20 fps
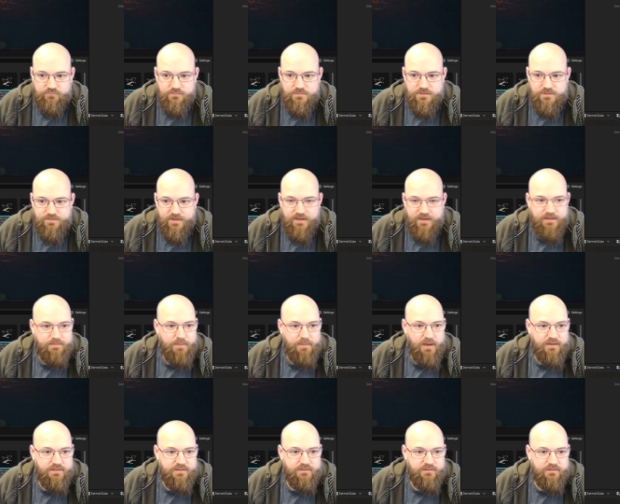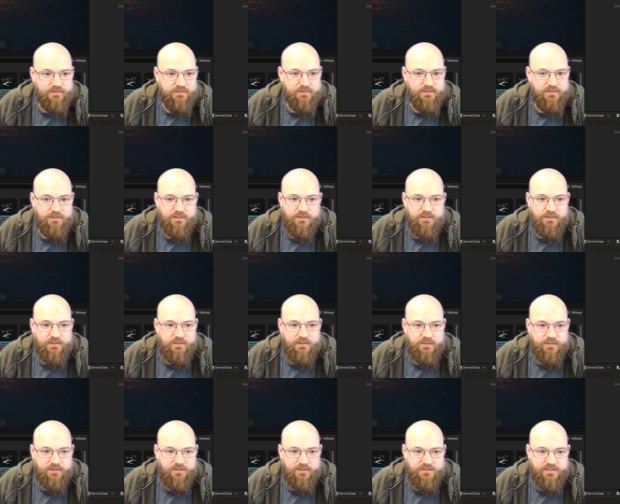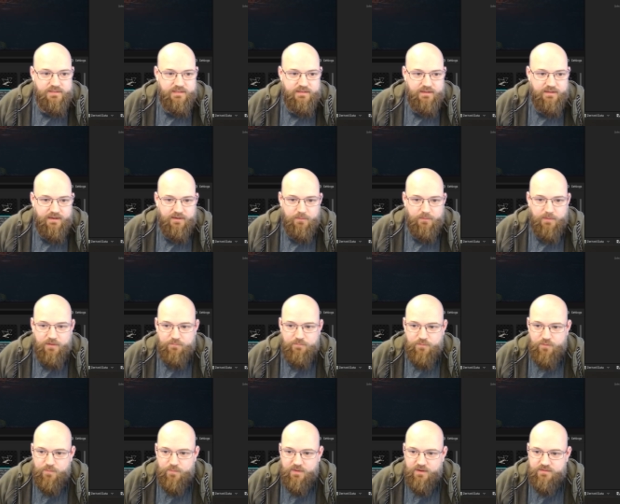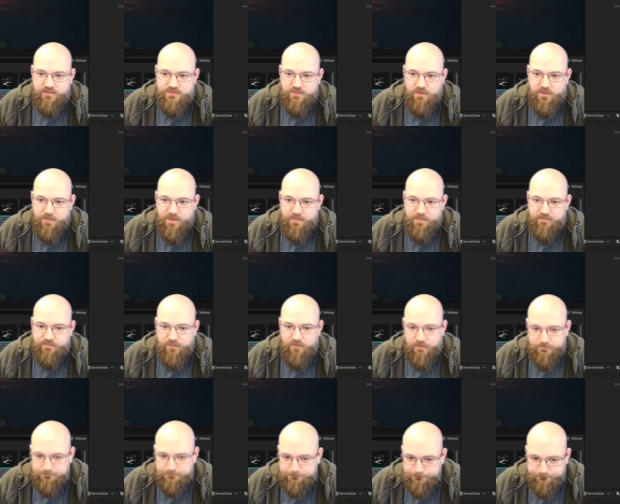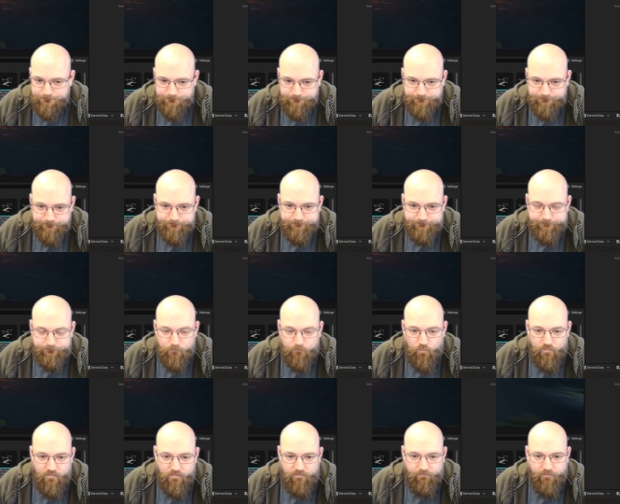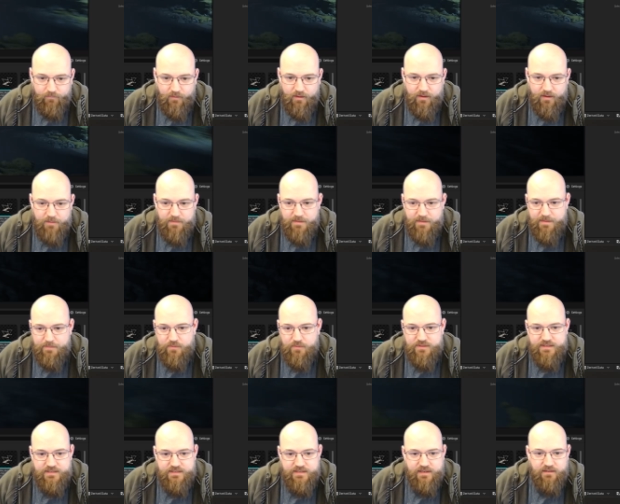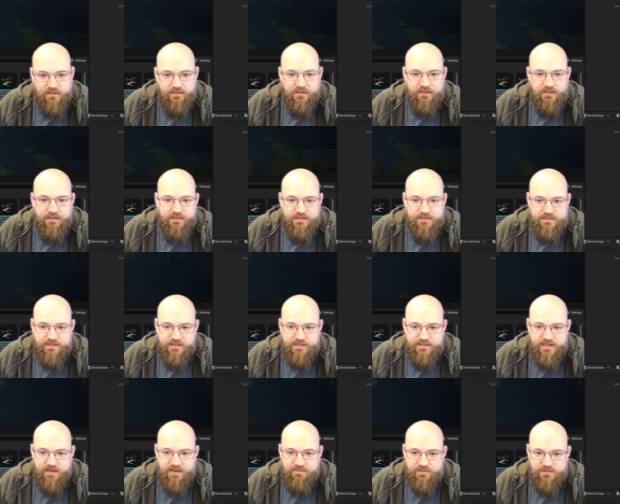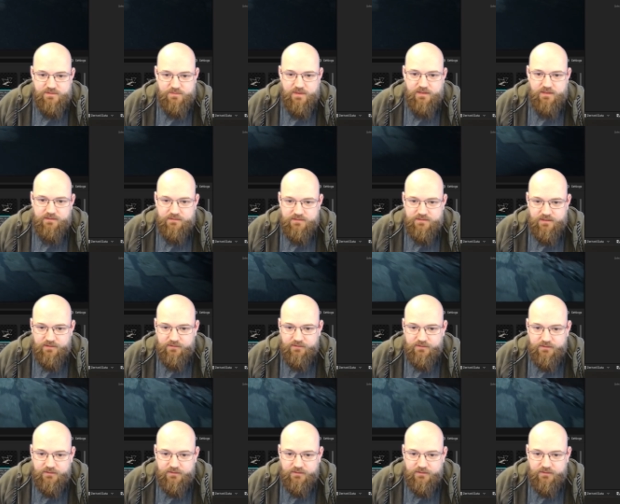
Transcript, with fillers: sphere particles, and you can see that little bit of movement I was talking about before. And a bit more detail just in this area as well. So